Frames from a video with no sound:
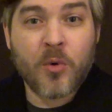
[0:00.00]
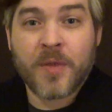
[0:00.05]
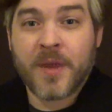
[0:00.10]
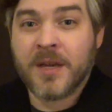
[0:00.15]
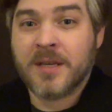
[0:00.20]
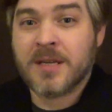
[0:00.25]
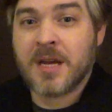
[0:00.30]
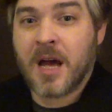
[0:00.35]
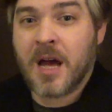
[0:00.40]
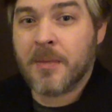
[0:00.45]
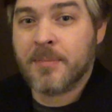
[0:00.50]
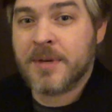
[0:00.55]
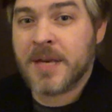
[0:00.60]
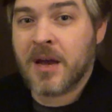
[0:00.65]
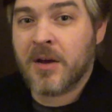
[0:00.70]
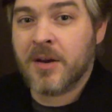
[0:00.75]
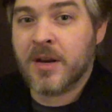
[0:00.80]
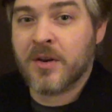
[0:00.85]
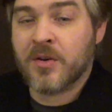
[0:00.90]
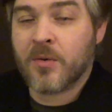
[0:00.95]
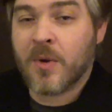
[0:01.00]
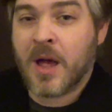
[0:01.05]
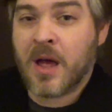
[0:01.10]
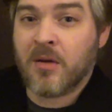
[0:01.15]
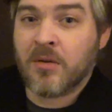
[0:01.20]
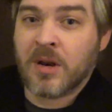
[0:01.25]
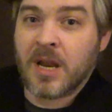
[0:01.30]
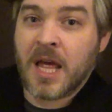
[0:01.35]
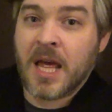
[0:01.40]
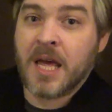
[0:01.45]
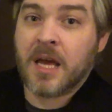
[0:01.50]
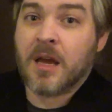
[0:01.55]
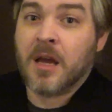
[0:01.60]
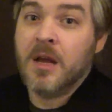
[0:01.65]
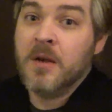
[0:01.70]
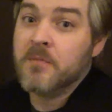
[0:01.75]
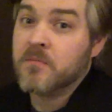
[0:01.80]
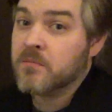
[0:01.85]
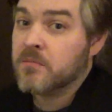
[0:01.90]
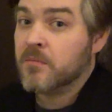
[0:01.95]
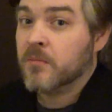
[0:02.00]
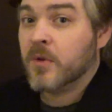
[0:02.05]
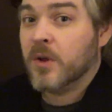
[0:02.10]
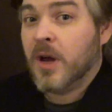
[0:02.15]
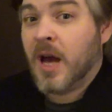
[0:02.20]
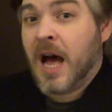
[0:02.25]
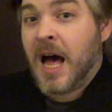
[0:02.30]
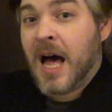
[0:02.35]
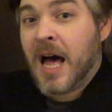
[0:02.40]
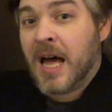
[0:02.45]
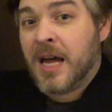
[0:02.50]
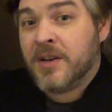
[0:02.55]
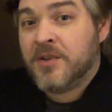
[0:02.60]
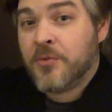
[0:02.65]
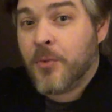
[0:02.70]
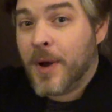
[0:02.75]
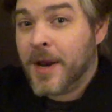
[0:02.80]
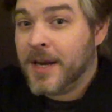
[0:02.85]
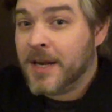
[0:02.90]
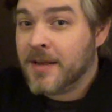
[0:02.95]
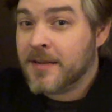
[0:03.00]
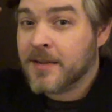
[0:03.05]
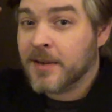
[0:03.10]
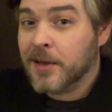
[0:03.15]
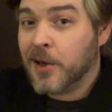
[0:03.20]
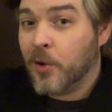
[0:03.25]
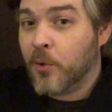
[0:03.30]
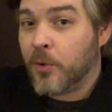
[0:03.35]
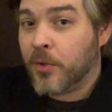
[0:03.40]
they topped out at around, like, high 20s, low